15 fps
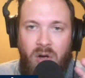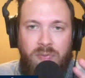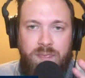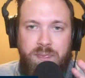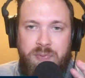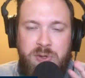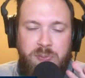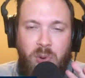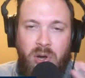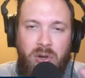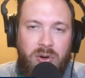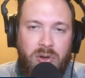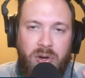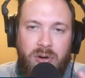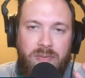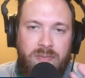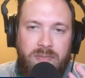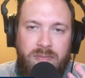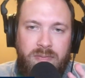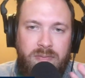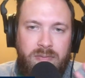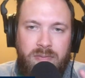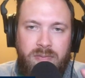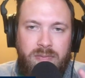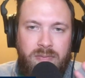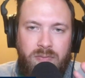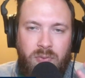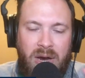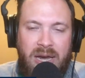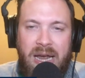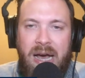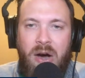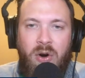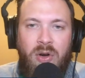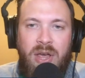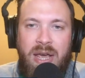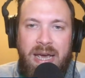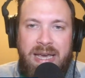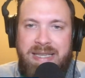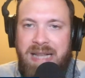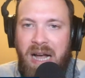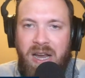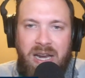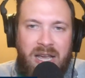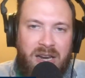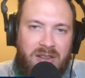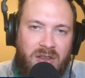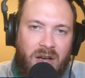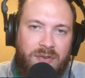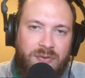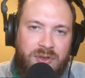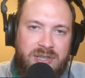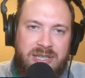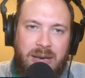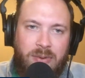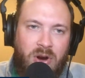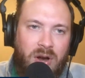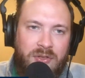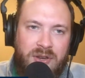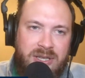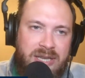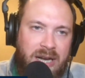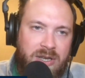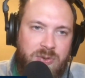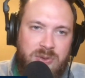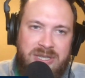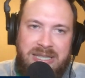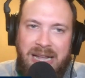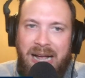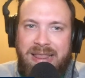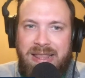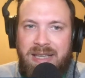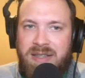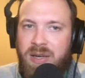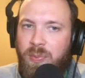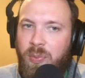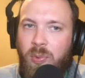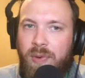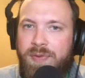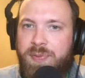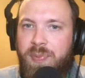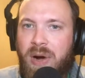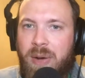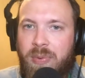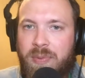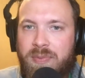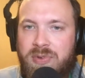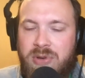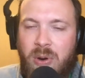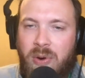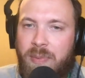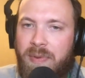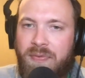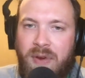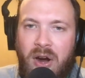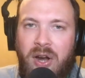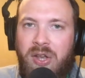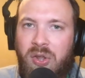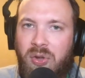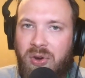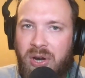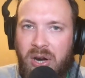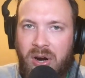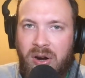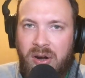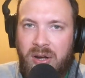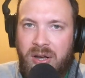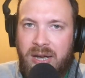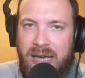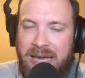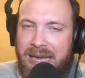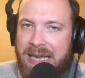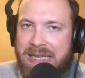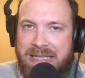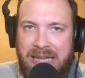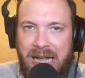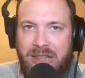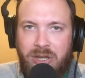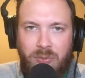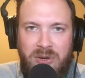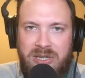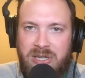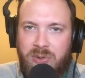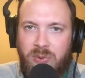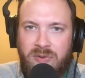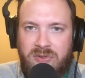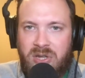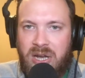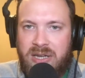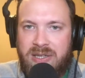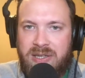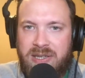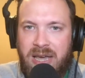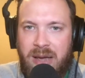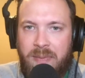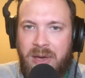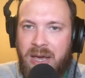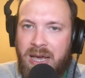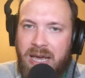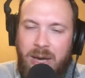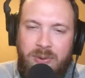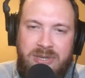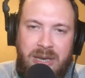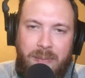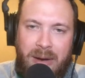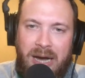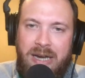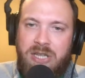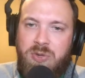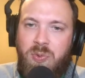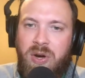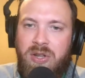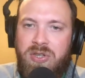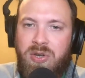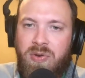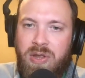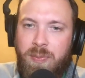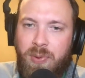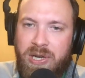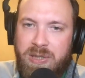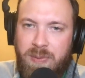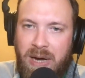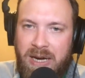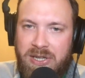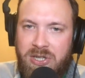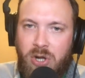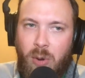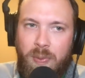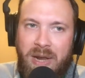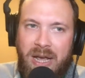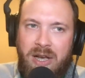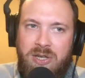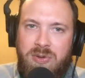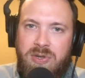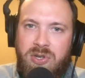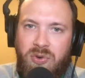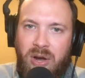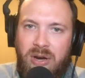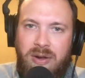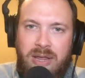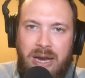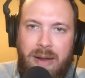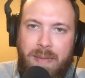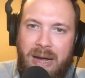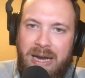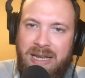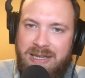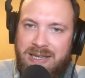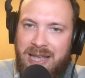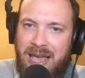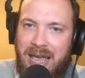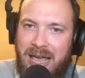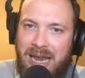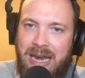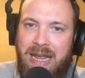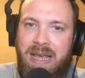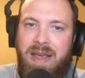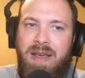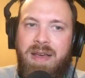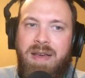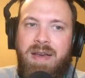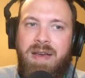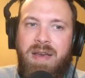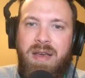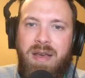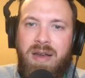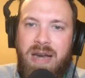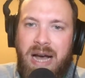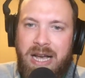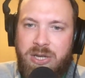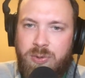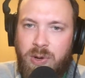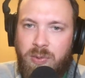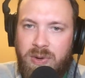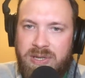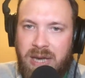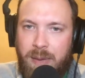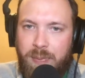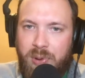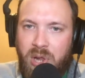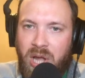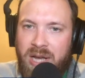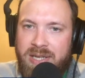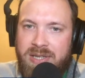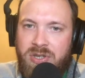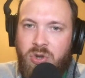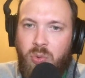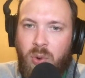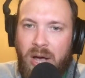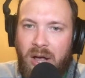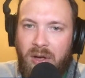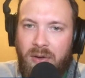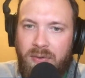Spoiler alert right now, he's not going to get a dud for this game. Karl-Anthony Towns was not the Timberwolves problem. So I want to be very clear here. He is not the reason the Wolves lost this game. He was a minus 22 in the plus minus. Nobody else was greater than a minus 10. Naz Reid was a plus 12.